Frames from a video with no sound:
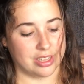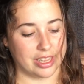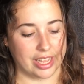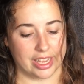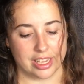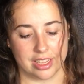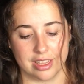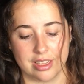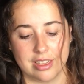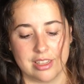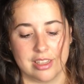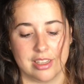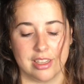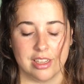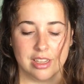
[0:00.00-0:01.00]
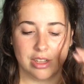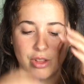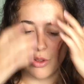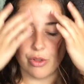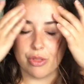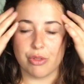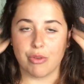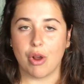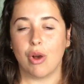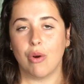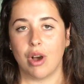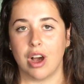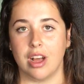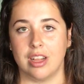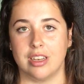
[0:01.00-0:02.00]
like throw
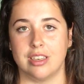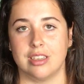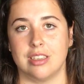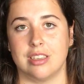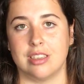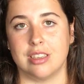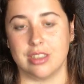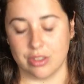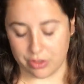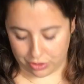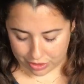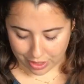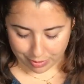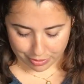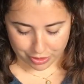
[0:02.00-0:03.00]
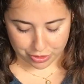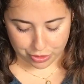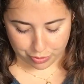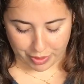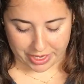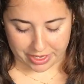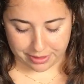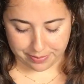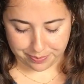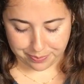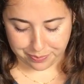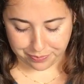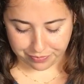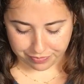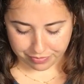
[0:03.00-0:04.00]
on summer sweater
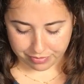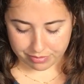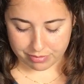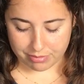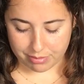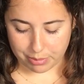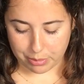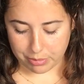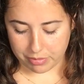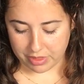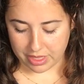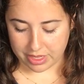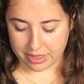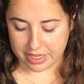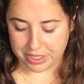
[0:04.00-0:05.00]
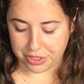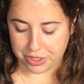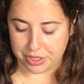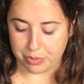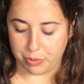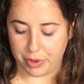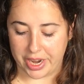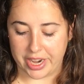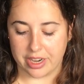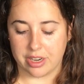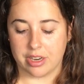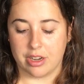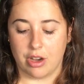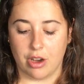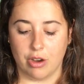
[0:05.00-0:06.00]
that you can
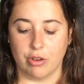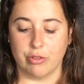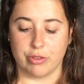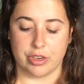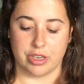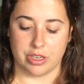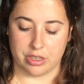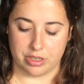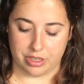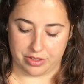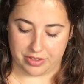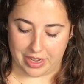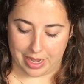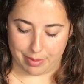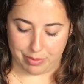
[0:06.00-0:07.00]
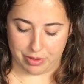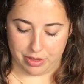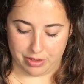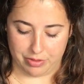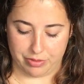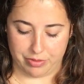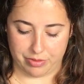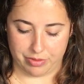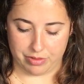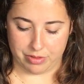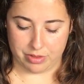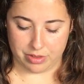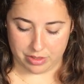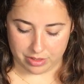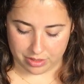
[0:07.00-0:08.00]
wear over the top of,
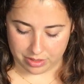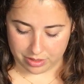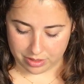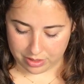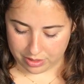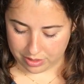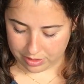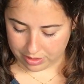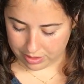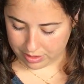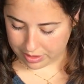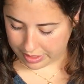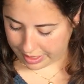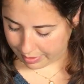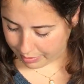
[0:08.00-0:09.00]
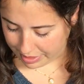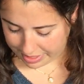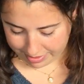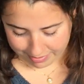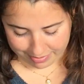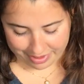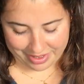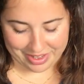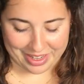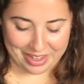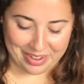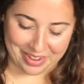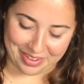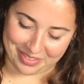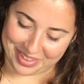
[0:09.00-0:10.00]
okay wait,
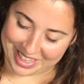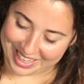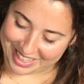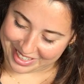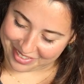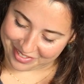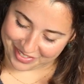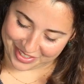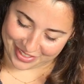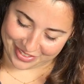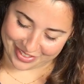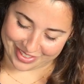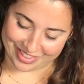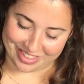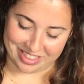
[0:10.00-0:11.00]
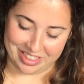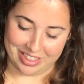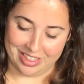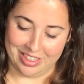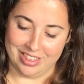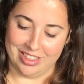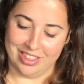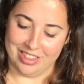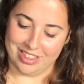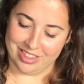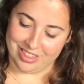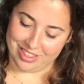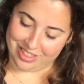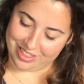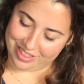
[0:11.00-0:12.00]
I'm getting confused.
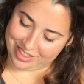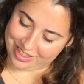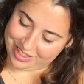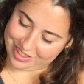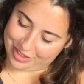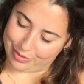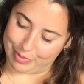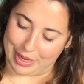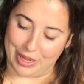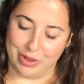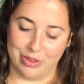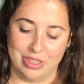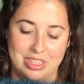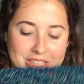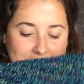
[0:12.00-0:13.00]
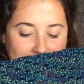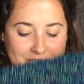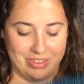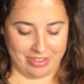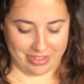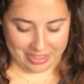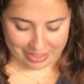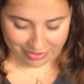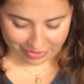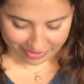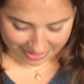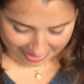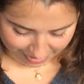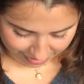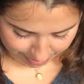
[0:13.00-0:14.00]
It's my own, this is
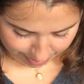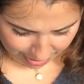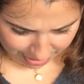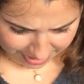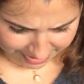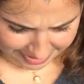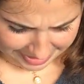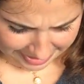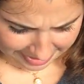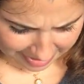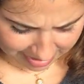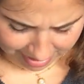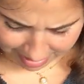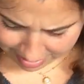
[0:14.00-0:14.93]
not good marketing.